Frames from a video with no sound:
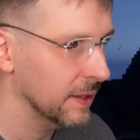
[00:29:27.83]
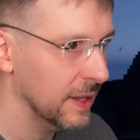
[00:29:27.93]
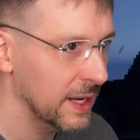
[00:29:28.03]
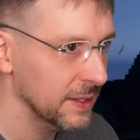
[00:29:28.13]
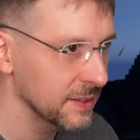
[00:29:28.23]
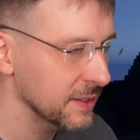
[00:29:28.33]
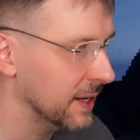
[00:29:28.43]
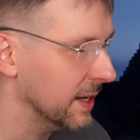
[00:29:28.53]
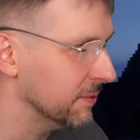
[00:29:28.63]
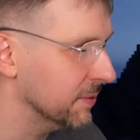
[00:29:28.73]
A lot of these I
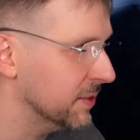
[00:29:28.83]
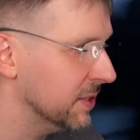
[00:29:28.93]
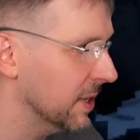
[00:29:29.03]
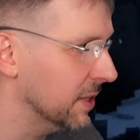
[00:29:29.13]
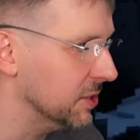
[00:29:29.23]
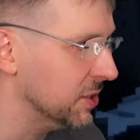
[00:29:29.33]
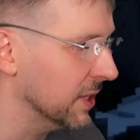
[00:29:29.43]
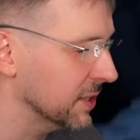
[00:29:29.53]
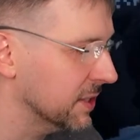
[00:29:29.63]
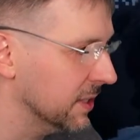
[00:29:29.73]
have
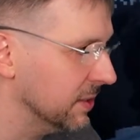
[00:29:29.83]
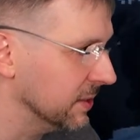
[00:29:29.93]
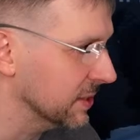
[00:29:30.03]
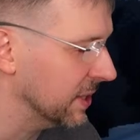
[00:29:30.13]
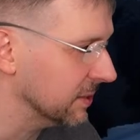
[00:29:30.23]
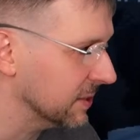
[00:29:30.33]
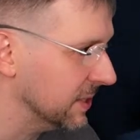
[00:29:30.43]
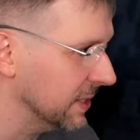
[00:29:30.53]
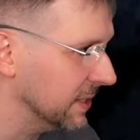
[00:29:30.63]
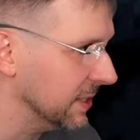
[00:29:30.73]
adjusted, and you can start
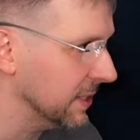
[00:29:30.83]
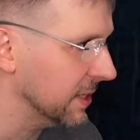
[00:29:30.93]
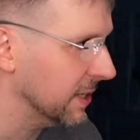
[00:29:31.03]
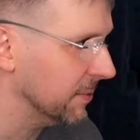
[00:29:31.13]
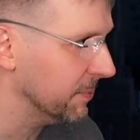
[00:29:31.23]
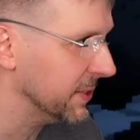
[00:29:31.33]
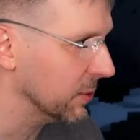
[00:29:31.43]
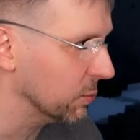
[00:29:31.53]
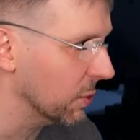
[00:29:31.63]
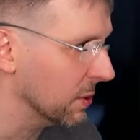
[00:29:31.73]
seeing the
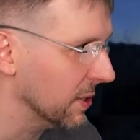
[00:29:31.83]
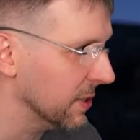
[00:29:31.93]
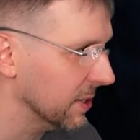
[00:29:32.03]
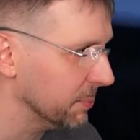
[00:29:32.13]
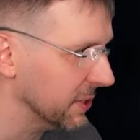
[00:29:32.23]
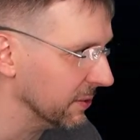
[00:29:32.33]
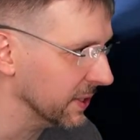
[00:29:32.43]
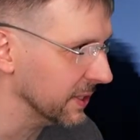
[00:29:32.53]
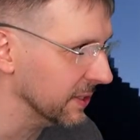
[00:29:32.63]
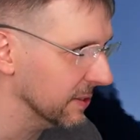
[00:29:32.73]
aurora
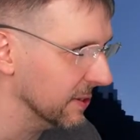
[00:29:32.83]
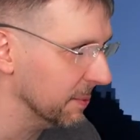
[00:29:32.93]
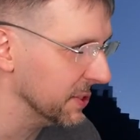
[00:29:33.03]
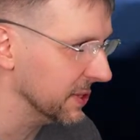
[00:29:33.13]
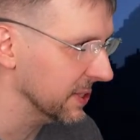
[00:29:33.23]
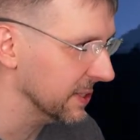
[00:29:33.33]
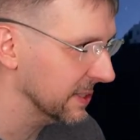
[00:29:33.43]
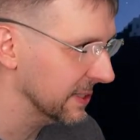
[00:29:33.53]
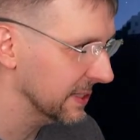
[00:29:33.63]
appearing here up in the